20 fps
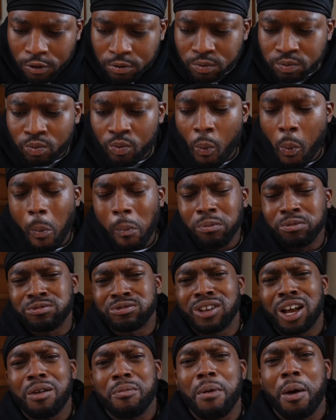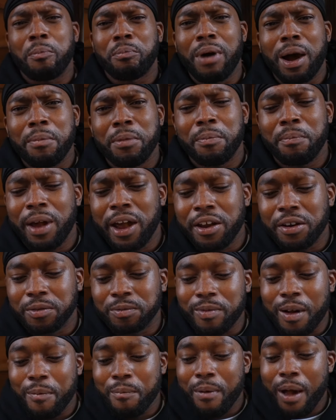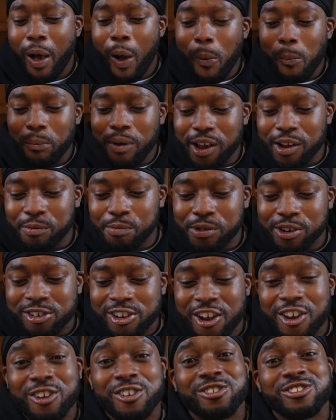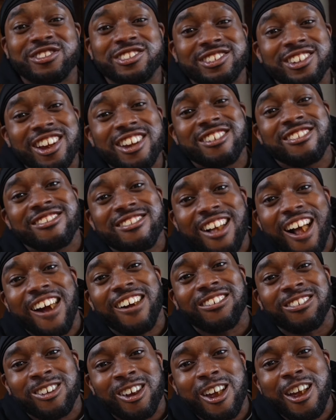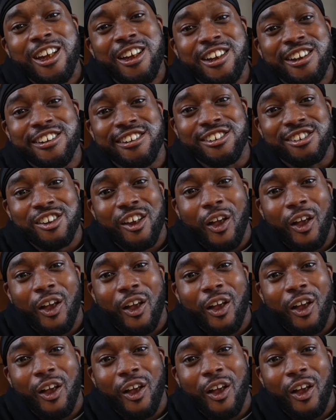Mmm, like my mama made them. My mom made potatoes just like these.